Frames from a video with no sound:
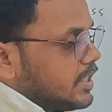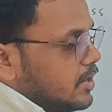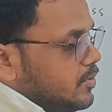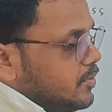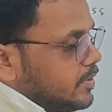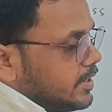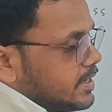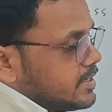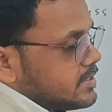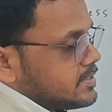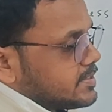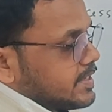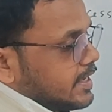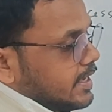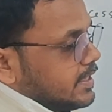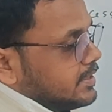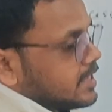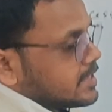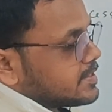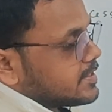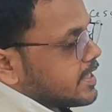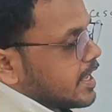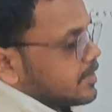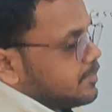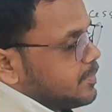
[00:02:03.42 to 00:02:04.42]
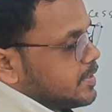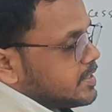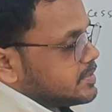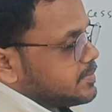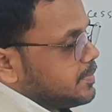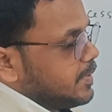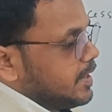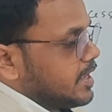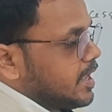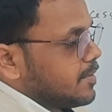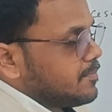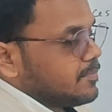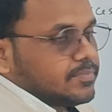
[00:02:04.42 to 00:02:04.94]
then you can say the surface
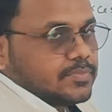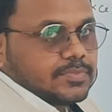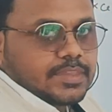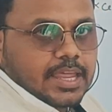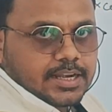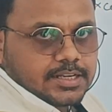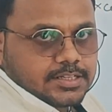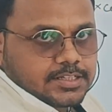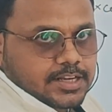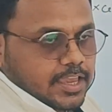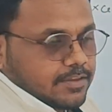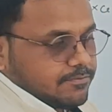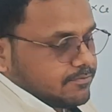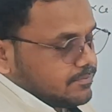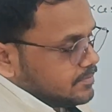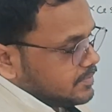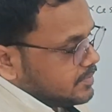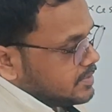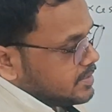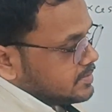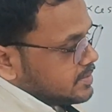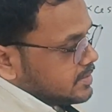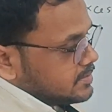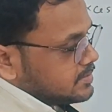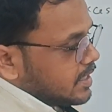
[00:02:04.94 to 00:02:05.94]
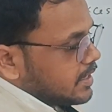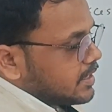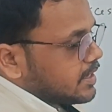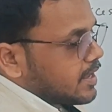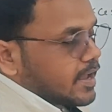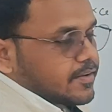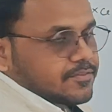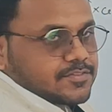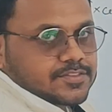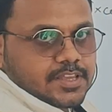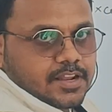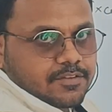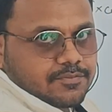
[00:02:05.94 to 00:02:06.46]
become that type. This is the
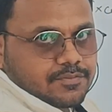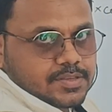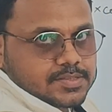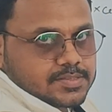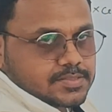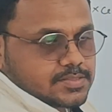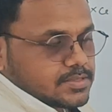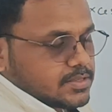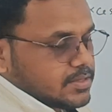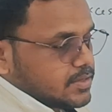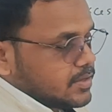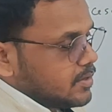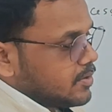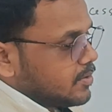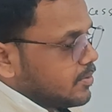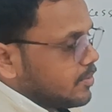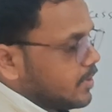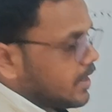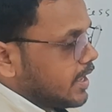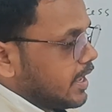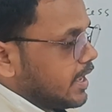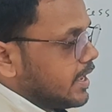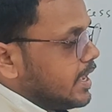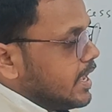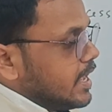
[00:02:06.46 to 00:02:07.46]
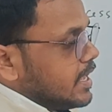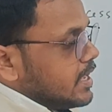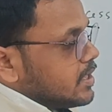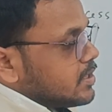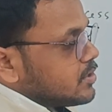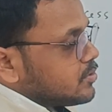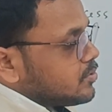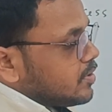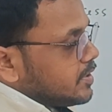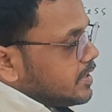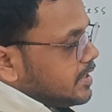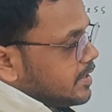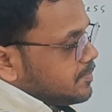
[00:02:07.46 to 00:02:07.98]
curved surface. Okay.
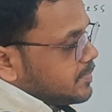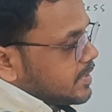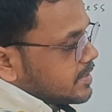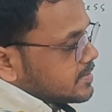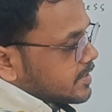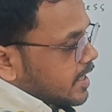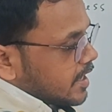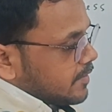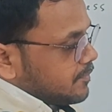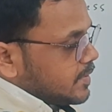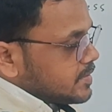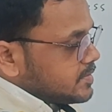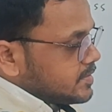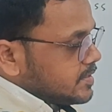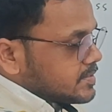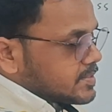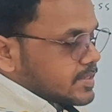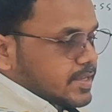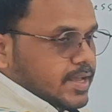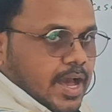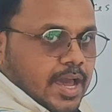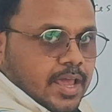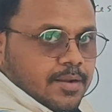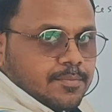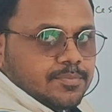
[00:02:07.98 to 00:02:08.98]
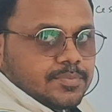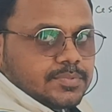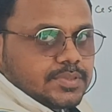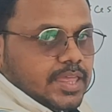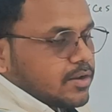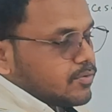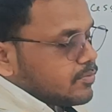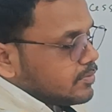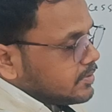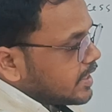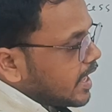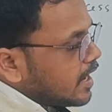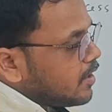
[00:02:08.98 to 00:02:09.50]
So if the surface is curved,
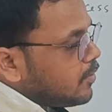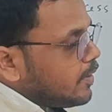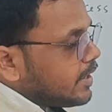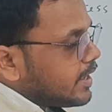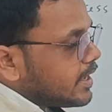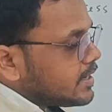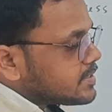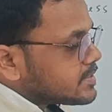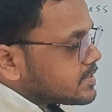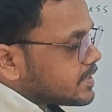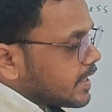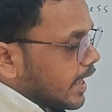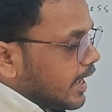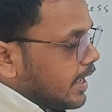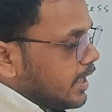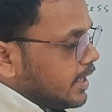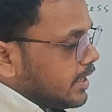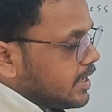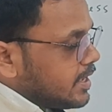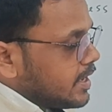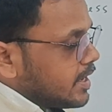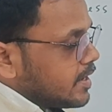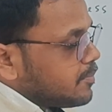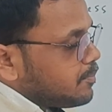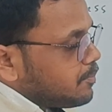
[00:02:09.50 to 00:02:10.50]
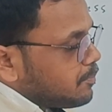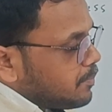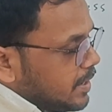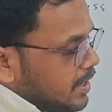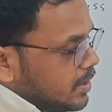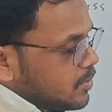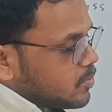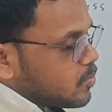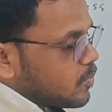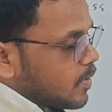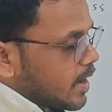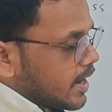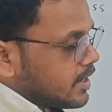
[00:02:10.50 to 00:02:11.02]
then we can say here
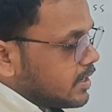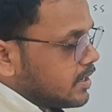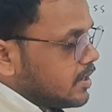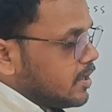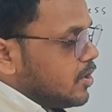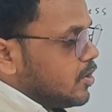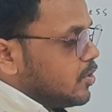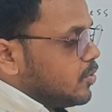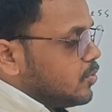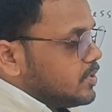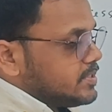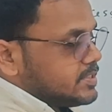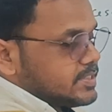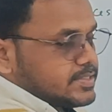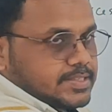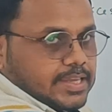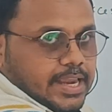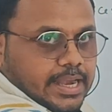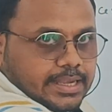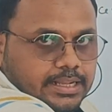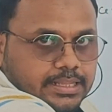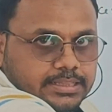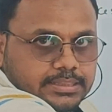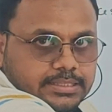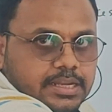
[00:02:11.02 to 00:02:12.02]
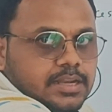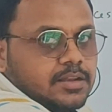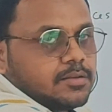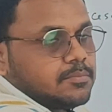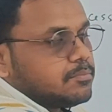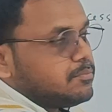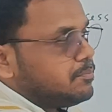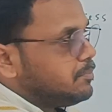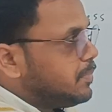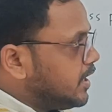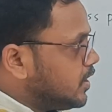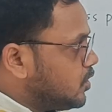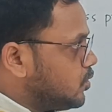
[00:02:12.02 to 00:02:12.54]
P1 which is greater
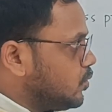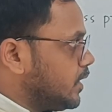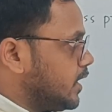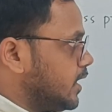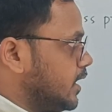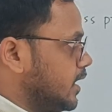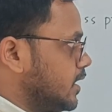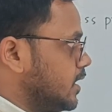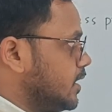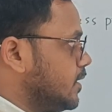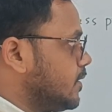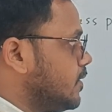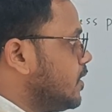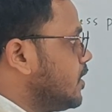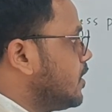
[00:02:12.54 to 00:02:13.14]
than P2 here.